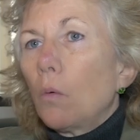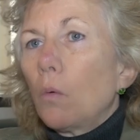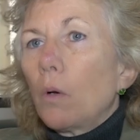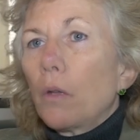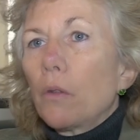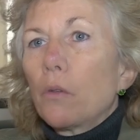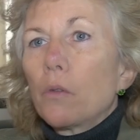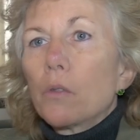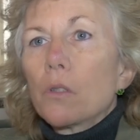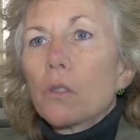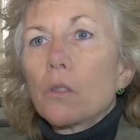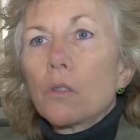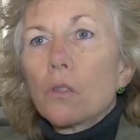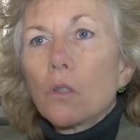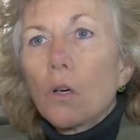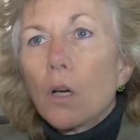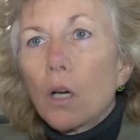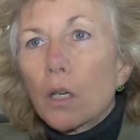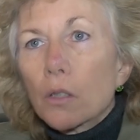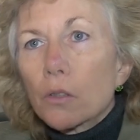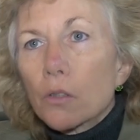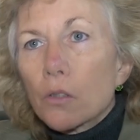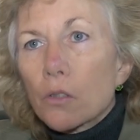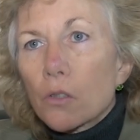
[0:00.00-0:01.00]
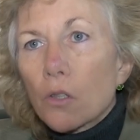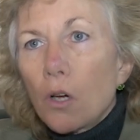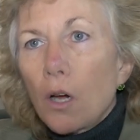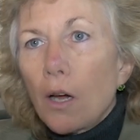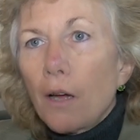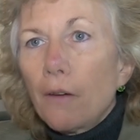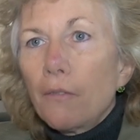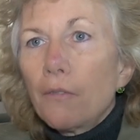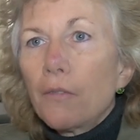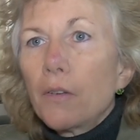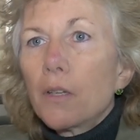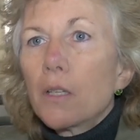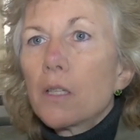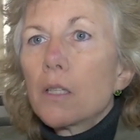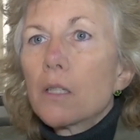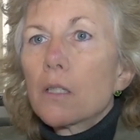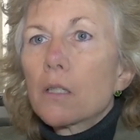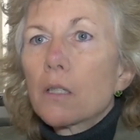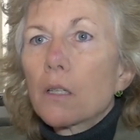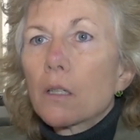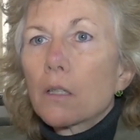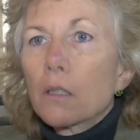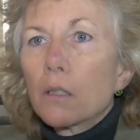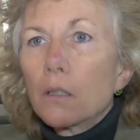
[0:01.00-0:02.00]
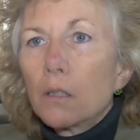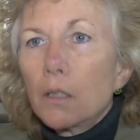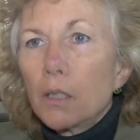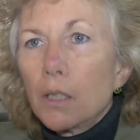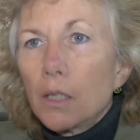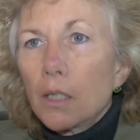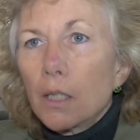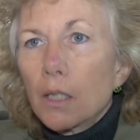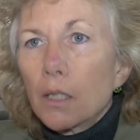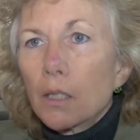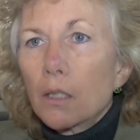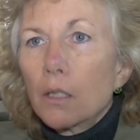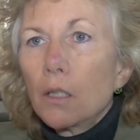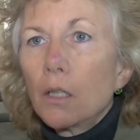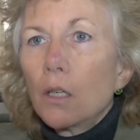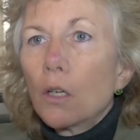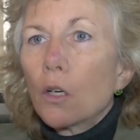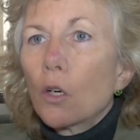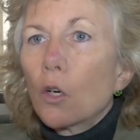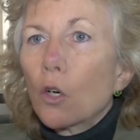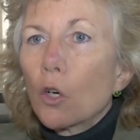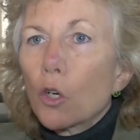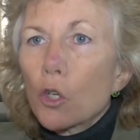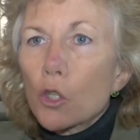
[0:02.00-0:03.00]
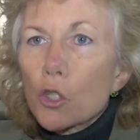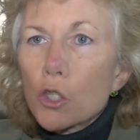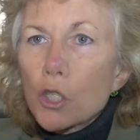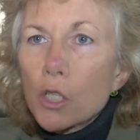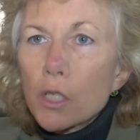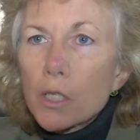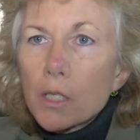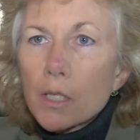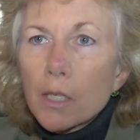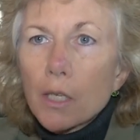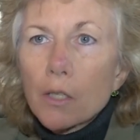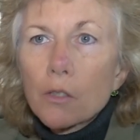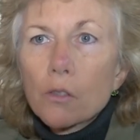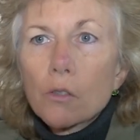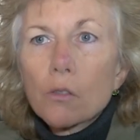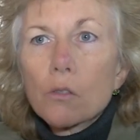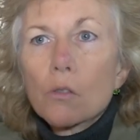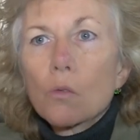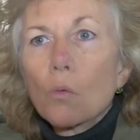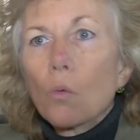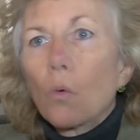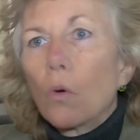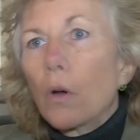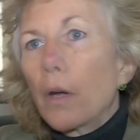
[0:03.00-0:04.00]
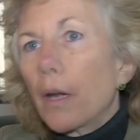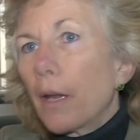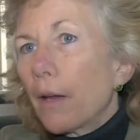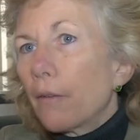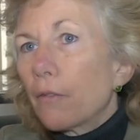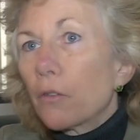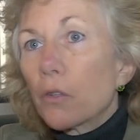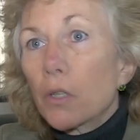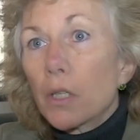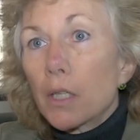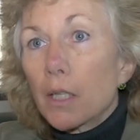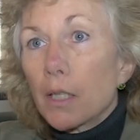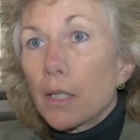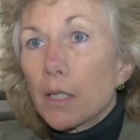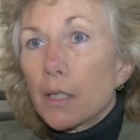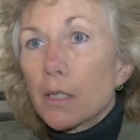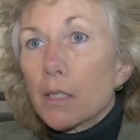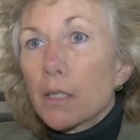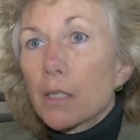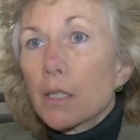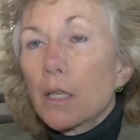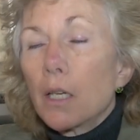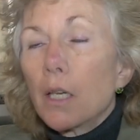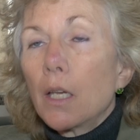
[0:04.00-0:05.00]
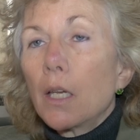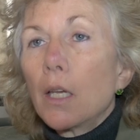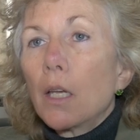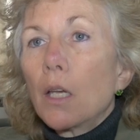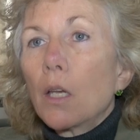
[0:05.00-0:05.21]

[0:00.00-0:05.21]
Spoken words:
whether it's a doctor's office, a clinic, urgent centers, whatever it is,